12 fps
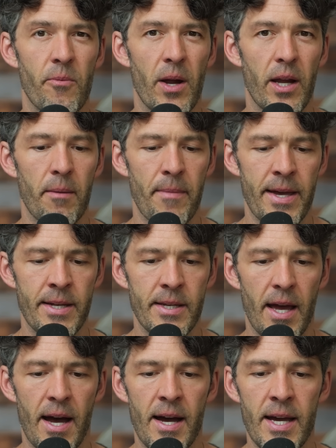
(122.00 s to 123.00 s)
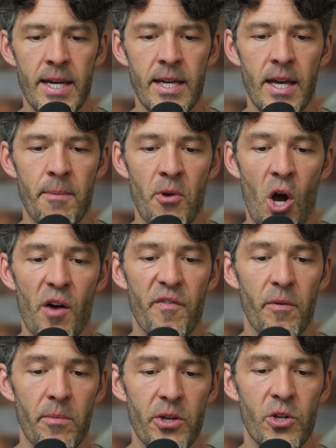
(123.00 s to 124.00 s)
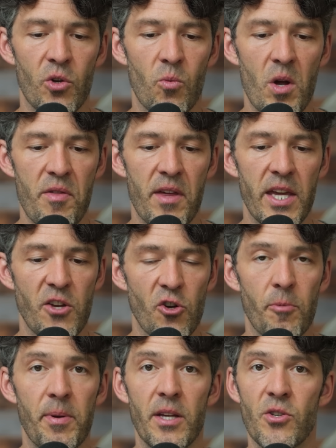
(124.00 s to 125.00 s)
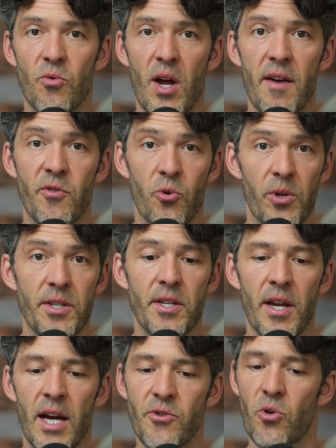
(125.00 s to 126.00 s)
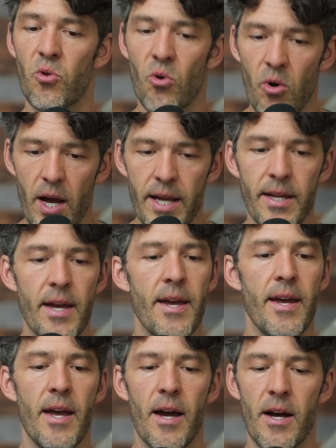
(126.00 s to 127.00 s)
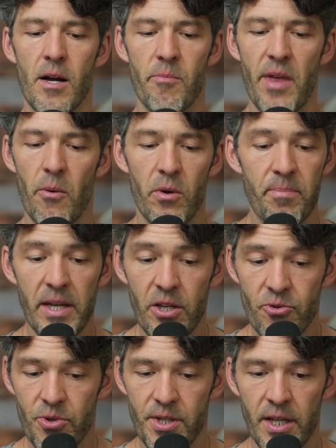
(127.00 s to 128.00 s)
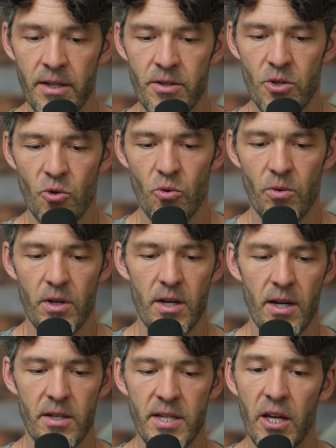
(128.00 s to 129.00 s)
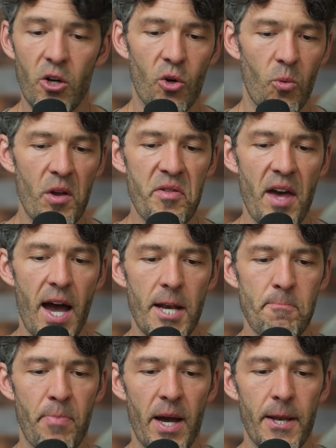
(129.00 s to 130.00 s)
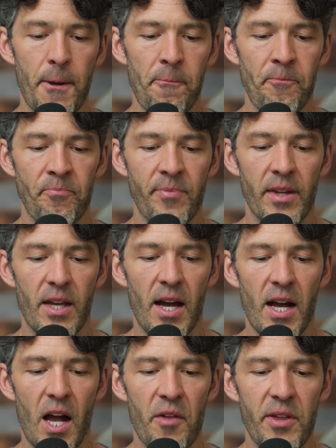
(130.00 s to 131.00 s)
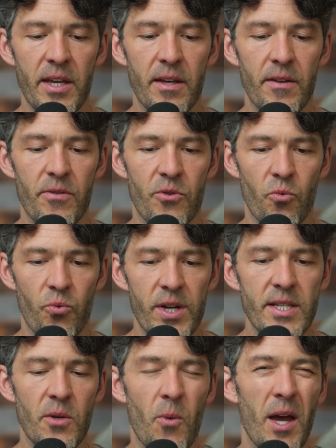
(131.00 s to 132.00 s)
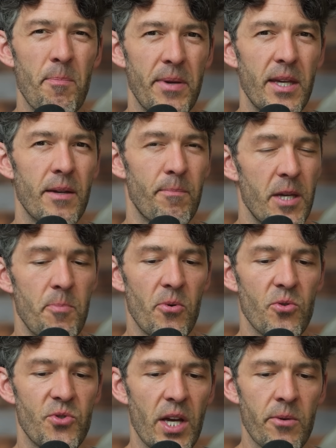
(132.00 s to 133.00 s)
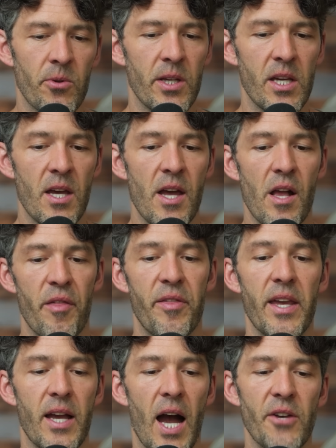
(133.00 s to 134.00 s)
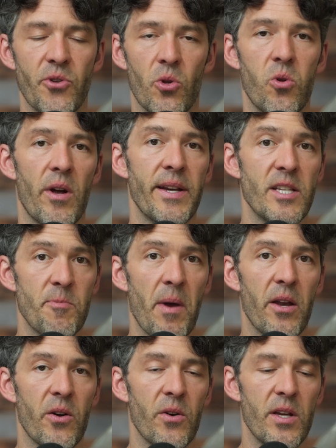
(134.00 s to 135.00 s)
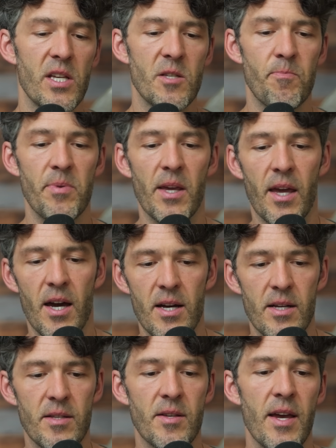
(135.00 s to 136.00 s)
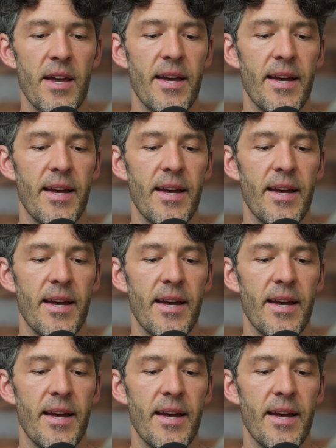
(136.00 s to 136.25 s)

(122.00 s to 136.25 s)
I recommend. I am not familiar with a European-derived creatine hydrochloride. Uh, that would be interesting to uh, tinker with that, but I think the reason why pe people generally think hydrochloride is better is because